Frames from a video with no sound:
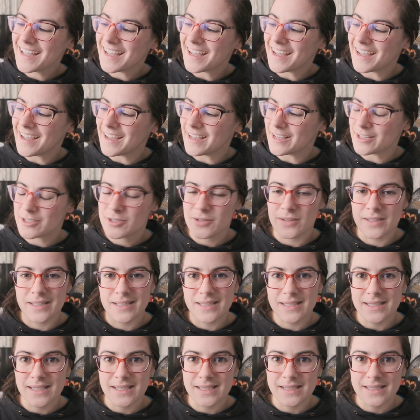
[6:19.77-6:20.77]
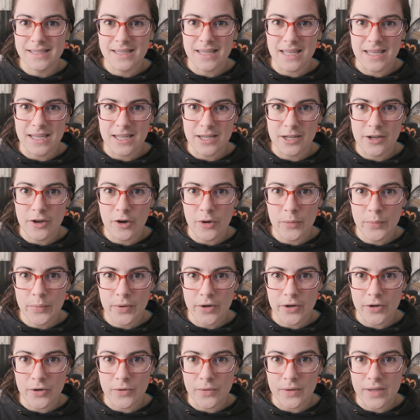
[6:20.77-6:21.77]
Uh, so this is the
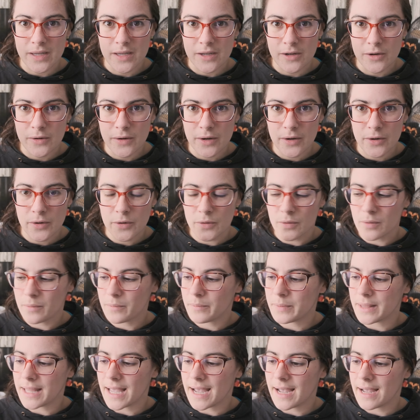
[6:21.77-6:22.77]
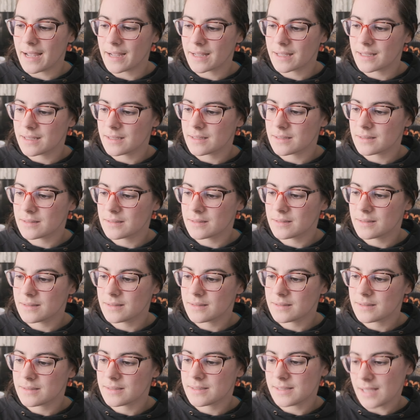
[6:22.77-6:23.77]
GoPro Hero Black
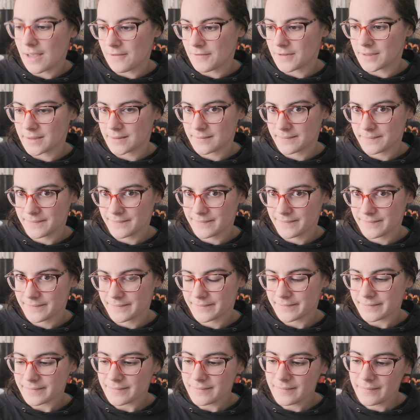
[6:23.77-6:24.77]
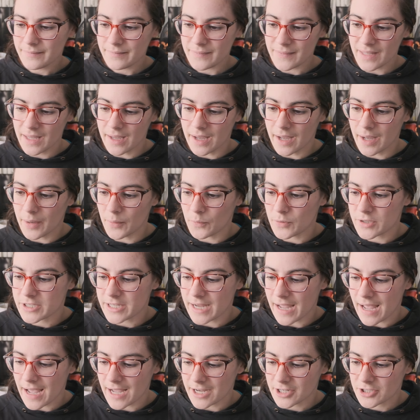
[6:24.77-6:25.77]
7. Uh, which
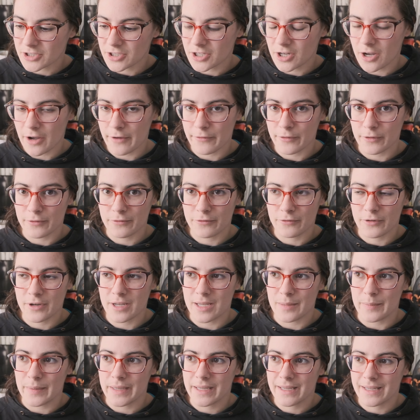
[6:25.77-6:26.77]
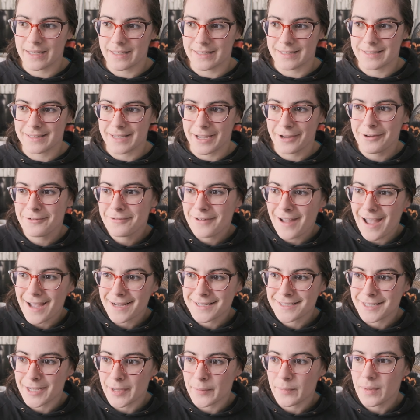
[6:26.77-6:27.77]
I actually got for free because I
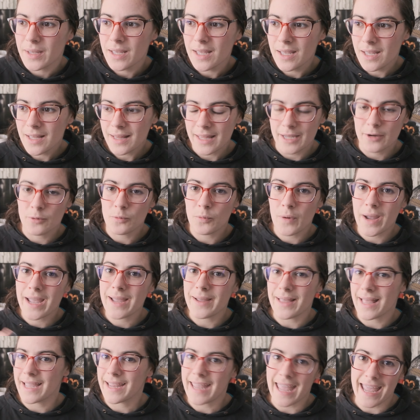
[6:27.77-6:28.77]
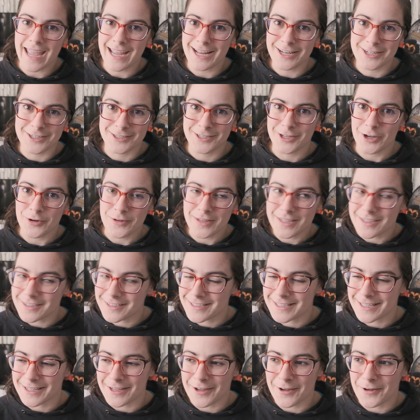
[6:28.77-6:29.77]
racked up like way like ages ago,
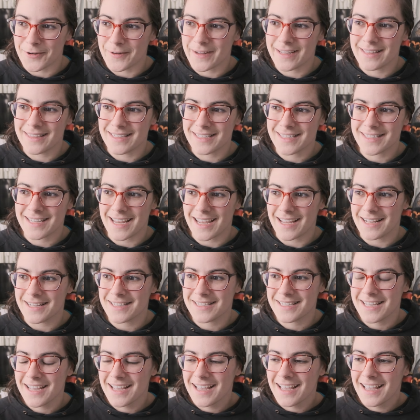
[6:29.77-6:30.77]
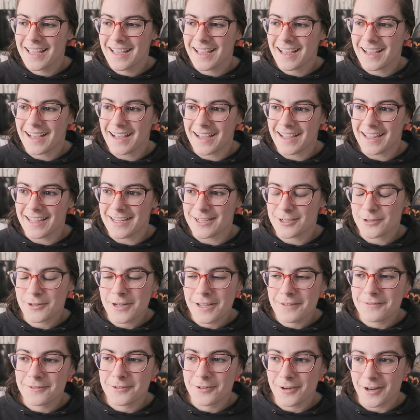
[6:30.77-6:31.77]
years ago in the States. I don't
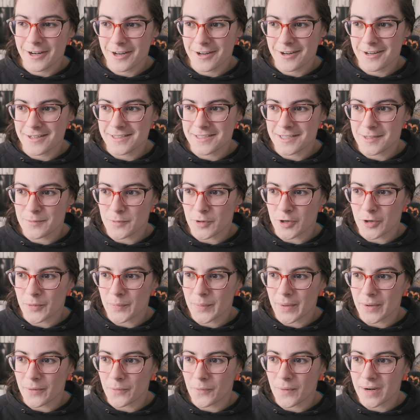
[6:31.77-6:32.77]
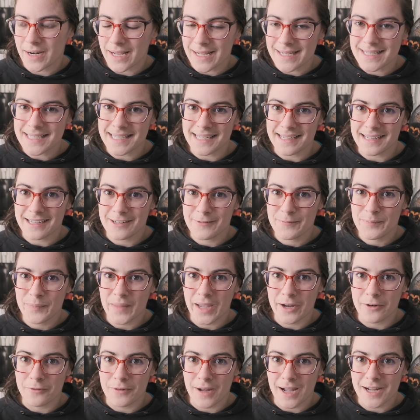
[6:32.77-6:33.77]
have credit cards anymore, but when I did,
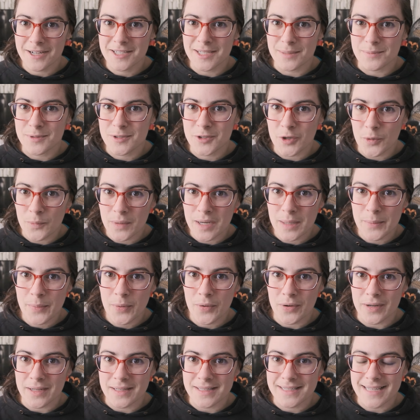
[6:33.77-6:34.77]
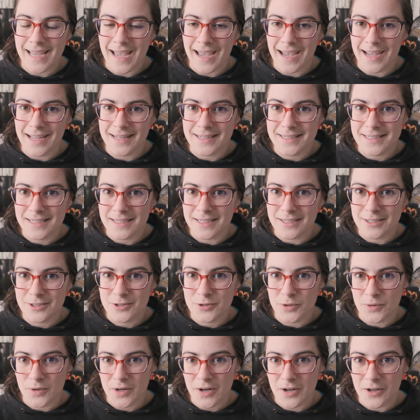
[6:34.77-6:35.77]
I racked up so many points at a
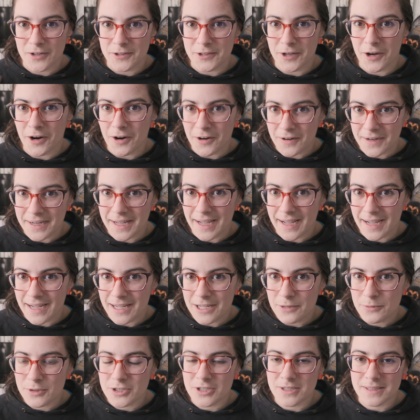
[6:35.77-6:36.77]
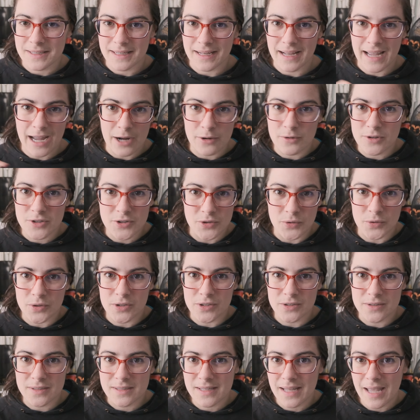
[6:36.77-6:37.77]
store called REI, which is an
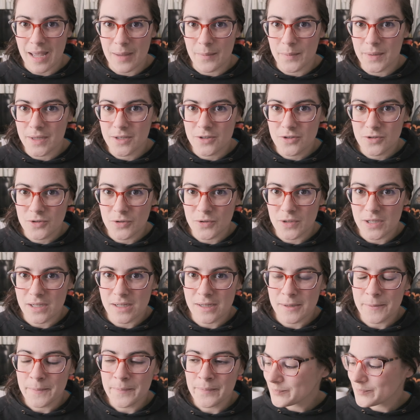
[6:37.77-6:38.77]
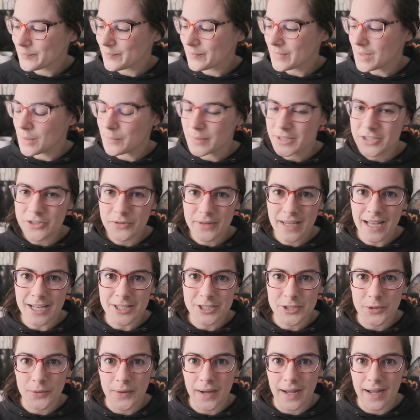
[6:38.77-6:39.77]
outdoors camping store. But so yeah,
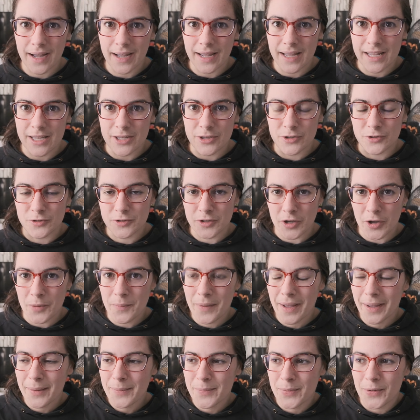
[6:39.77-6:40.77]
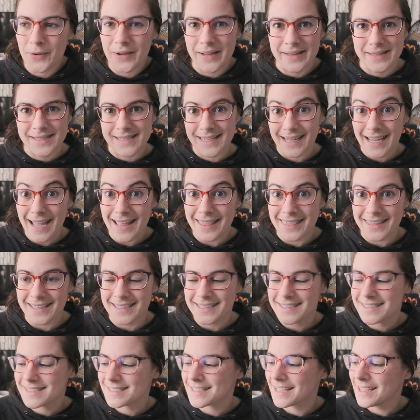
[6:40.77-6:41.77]
so I used all my points to get
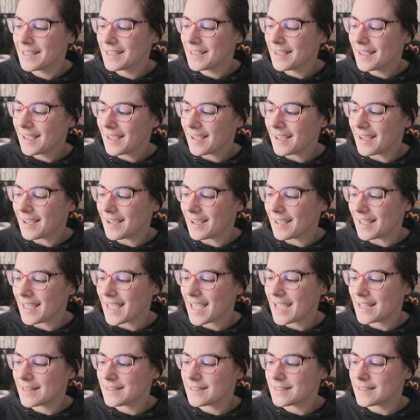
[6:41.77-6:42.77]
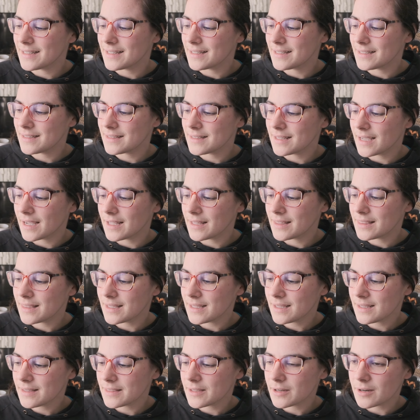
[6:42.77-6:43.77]
this. Uh, and I
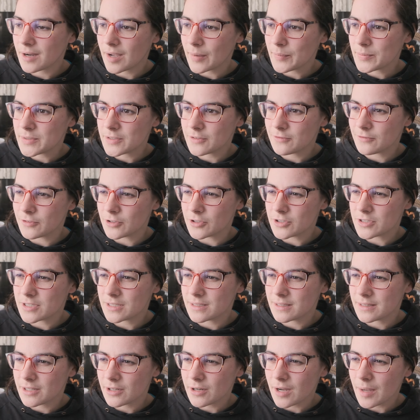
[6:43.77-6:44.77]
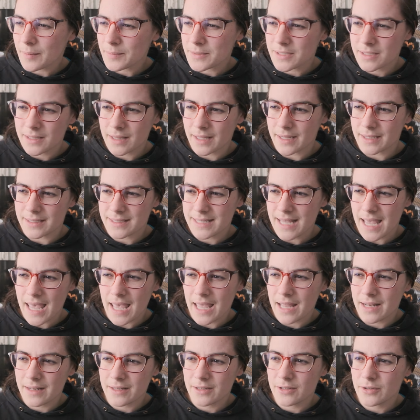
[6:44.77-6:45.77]
think they're up to version, they're up to like
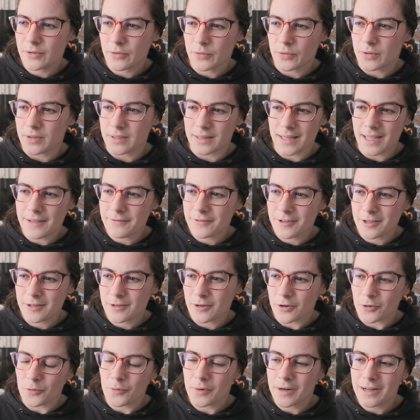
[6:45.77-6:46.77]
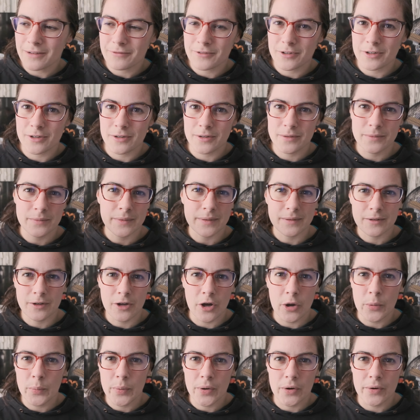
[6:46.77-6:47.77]
10 or 11 or whatever
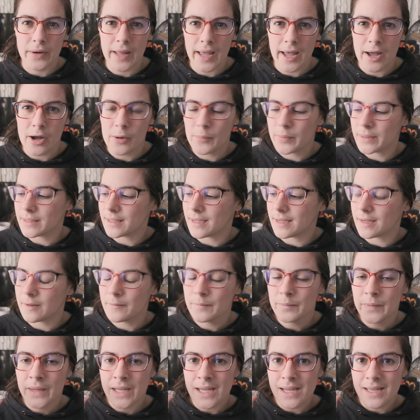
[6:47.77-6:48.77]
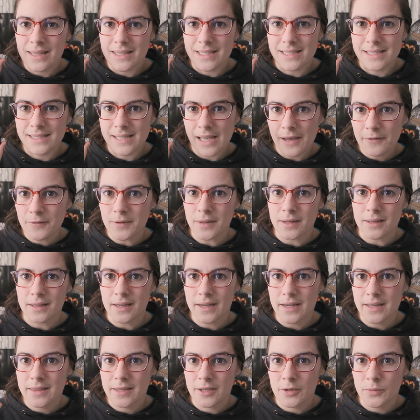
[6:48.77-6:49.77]
GoPro now, but like the 7
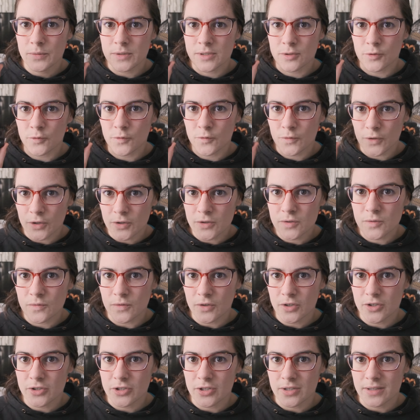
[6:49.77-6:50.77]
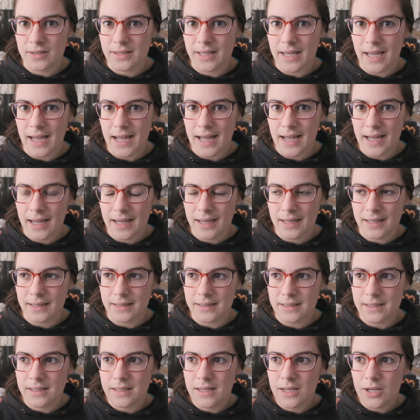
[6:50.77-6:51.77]
I think was the first version that
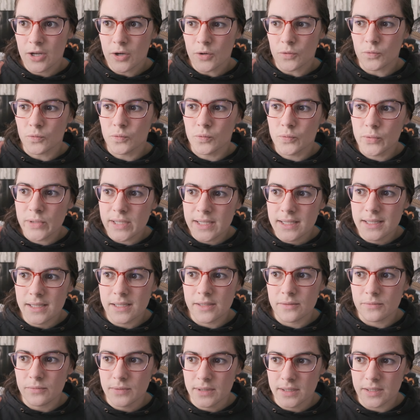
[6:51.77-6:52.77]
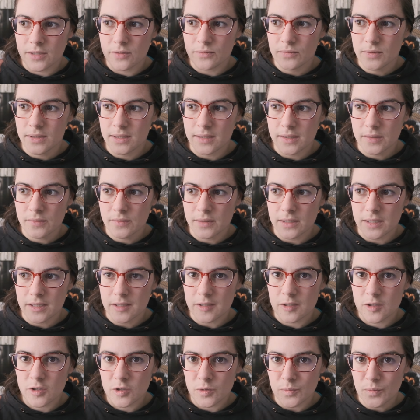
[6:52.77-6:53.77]
had really, really, really, really
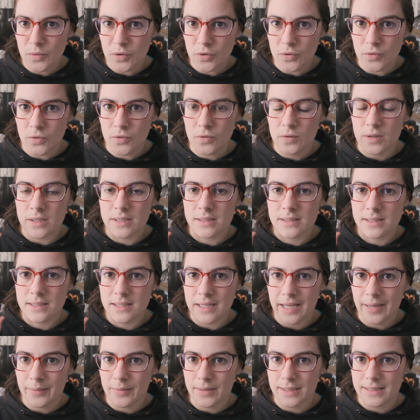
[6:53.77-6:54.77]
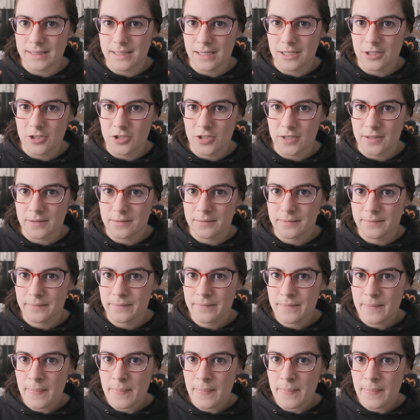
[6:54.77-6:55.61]
smooth stabilization.